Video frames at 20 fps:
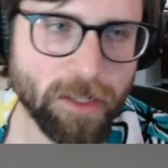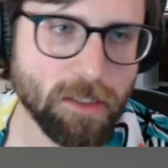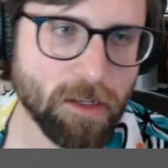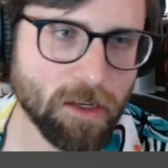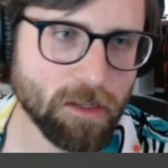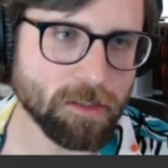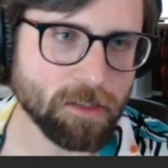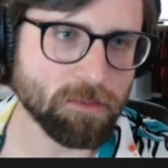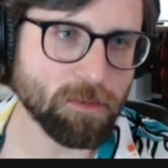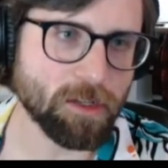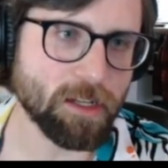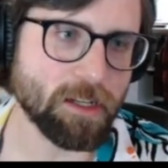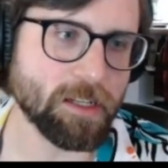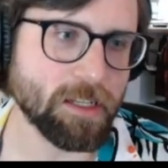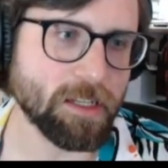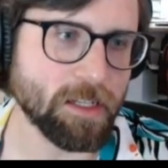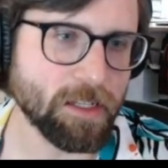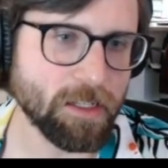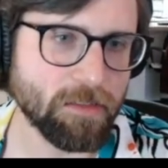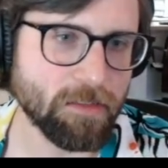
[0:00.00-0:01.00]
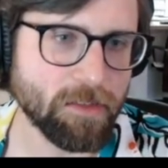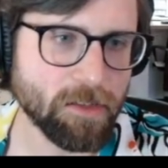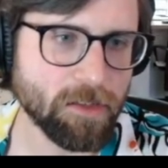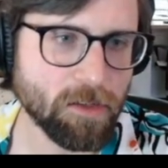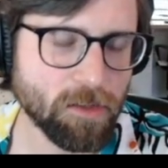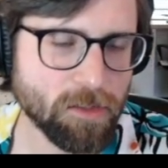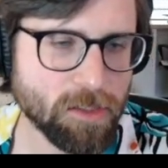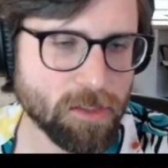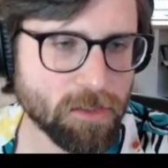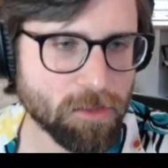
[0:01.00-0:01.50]
guard is what I need, even though
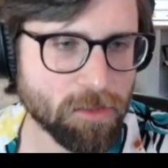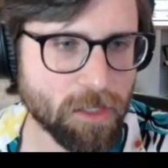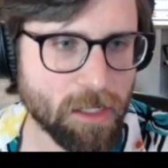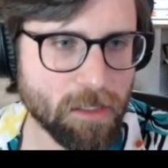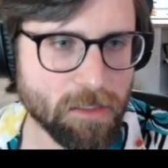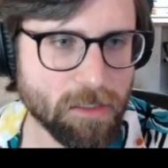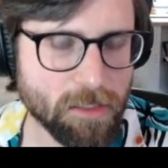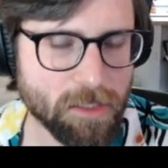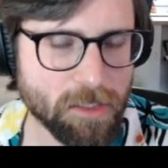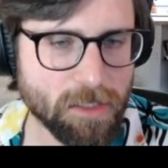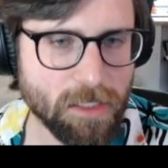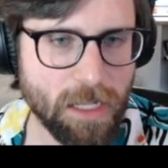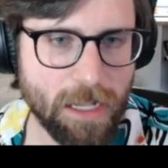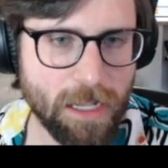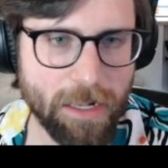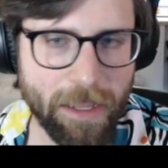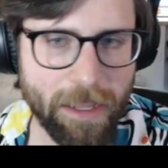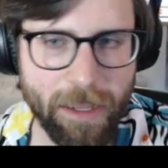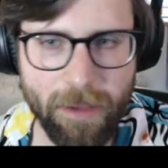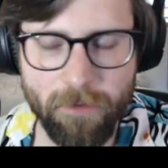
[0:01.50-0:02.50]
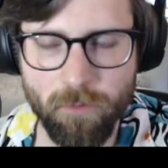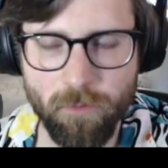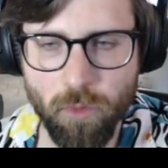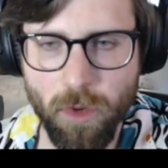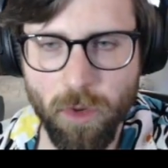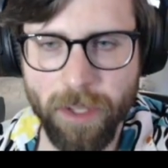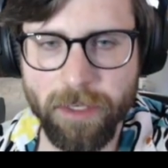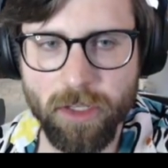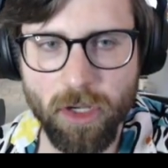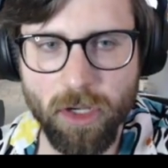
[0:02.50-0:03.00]
this Lunala does not have
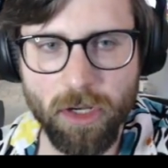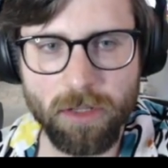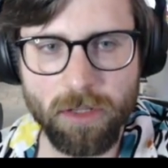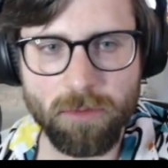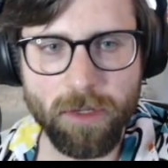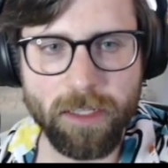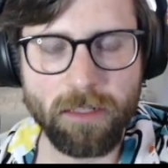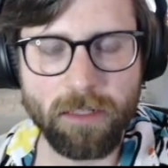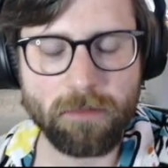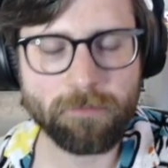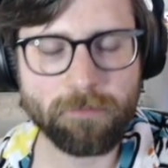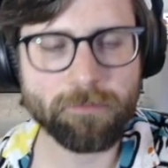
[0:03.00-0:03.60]
wide guard, right?